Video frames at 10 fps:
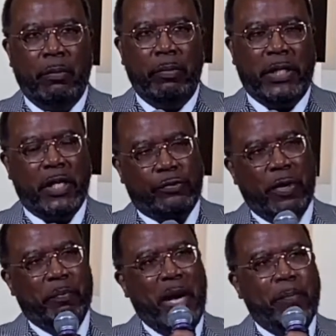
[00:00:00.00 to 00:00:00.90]
Because
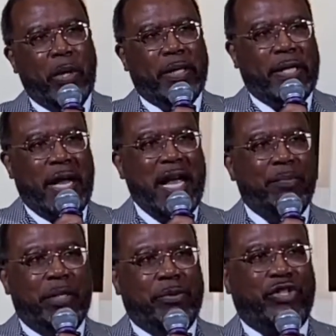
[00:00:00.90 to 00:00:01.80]
remember that
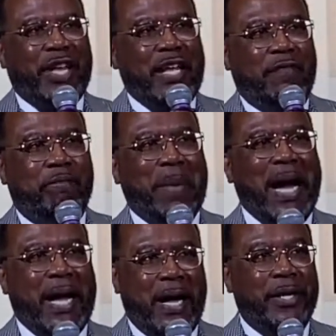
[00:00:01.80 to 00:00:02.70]
Abram's state of
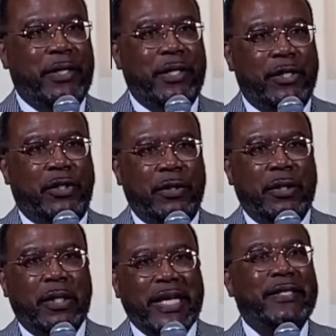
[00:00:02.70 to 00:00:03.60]
mind
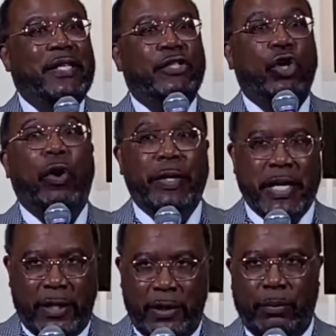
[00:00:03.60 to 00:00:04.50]
is he's
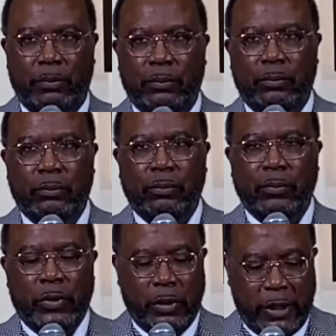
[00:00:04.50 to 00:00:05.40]
disoriented.
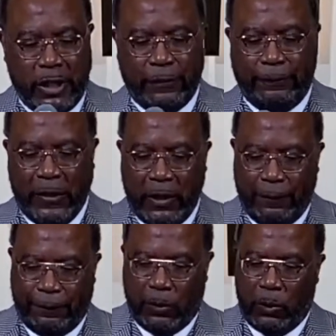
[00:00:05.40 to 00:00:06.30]
Mm-hmm. He's
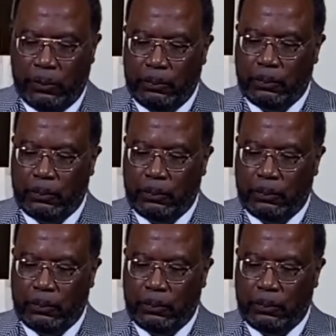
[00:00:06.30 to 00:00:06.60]
fearful.